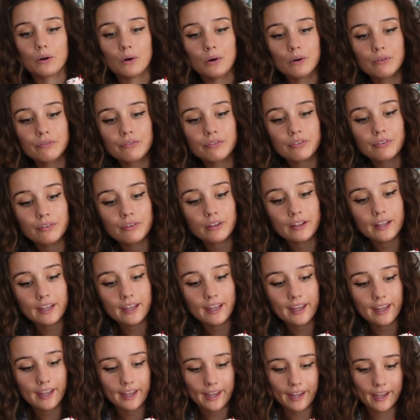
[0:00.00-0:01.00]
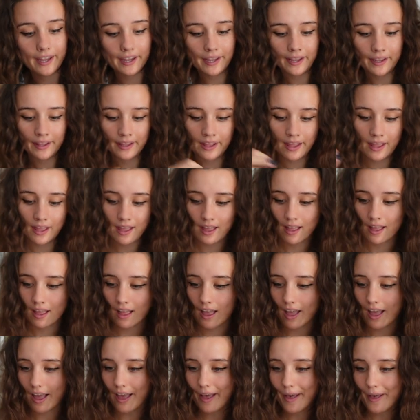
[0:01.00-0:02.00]
off here.
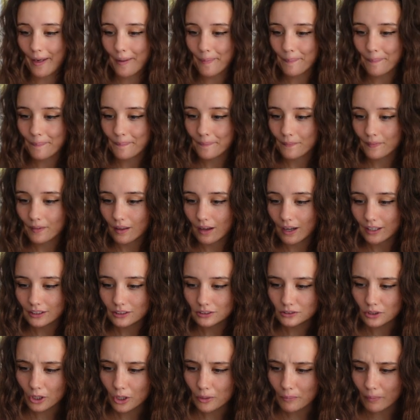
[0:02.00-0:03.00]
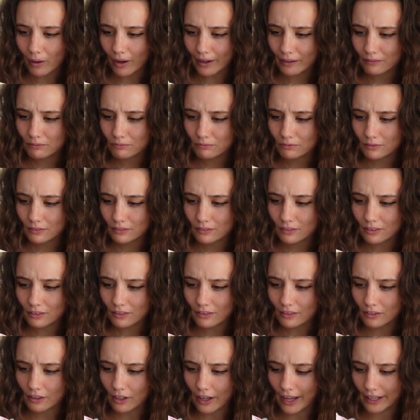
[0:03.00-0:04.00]
I just hope I don't
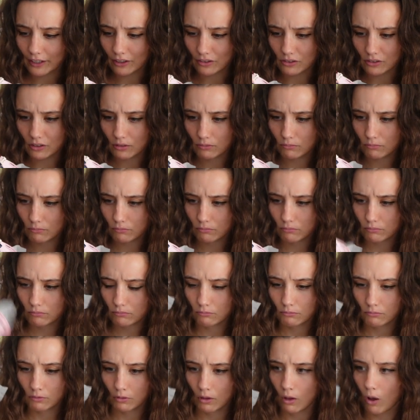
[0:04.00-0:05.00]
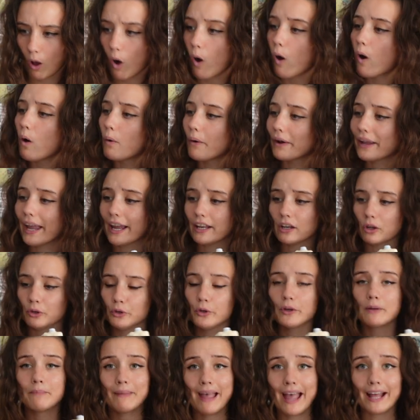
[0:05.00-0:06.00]
know if the hair doesn't. Oh, okay, no, you
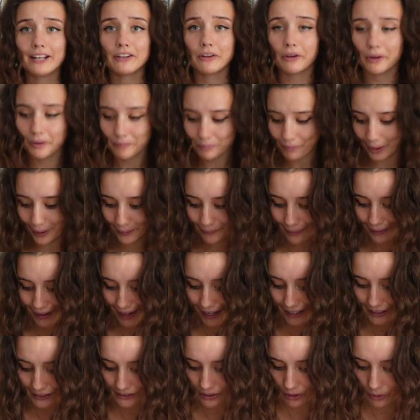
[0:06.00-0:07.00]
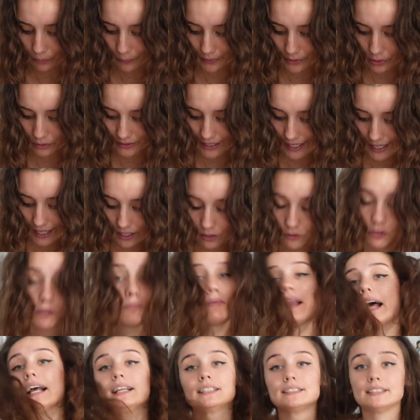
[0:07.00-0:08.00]
can behead her. Like, okay, so when you're taking off the
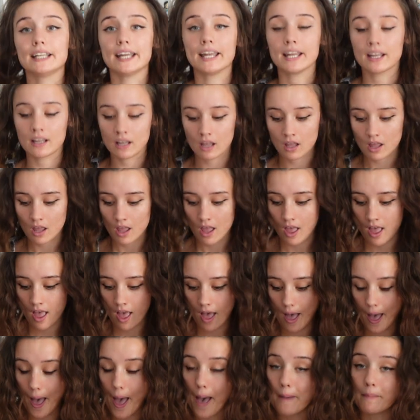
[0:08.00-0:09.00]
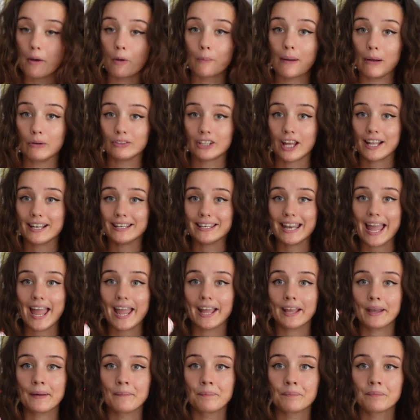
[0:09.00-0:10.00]
plastic around her
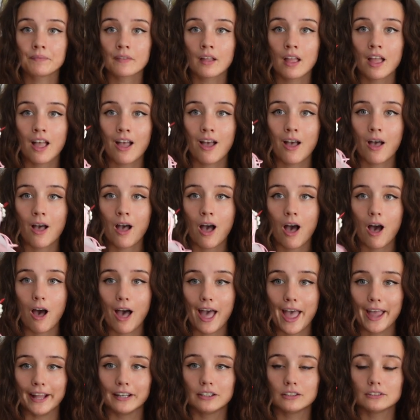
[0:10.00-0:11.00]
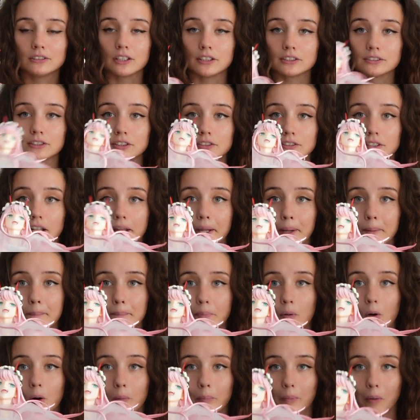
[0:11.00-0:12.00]
neck, her head does just like
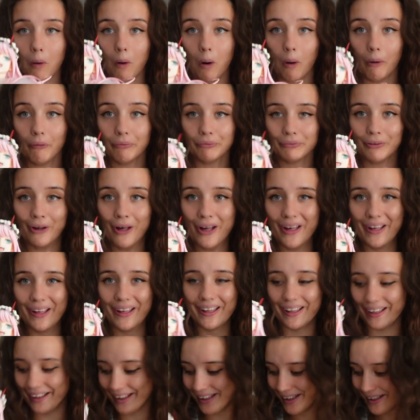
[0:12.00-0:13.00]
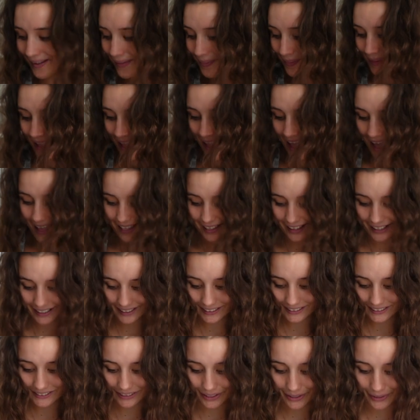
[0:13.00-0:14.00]
pop off, like
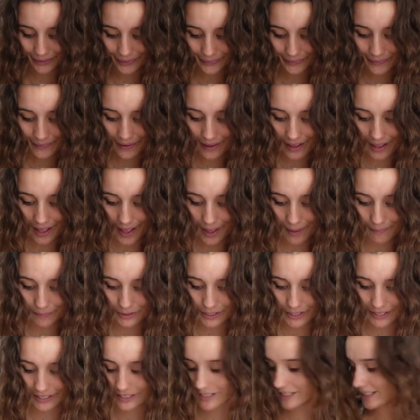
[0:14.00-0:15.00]
so. So you can